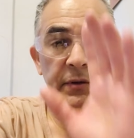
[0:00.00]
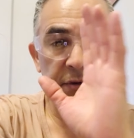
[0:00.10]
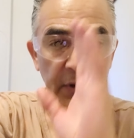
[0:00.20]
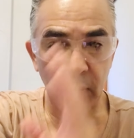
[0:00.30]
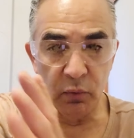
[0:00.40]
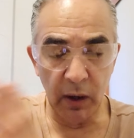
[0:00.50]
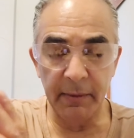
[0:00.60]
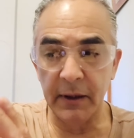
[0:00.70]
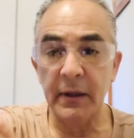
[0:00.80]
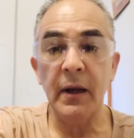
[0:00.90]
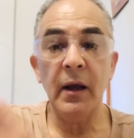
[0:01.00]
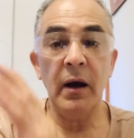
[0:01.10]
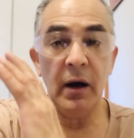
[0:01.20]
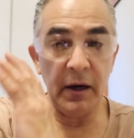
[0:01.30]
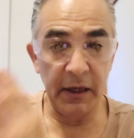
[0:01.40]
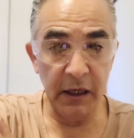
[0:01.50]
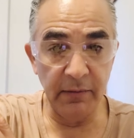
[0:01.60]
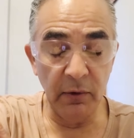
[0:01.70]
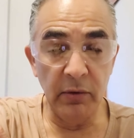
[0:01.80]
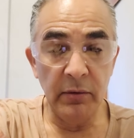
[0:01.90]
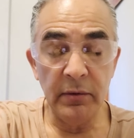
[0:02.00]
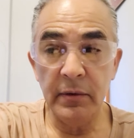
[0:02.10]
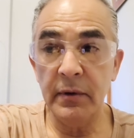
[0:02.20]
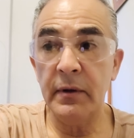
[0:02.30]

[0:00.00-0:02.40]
Some women are evil.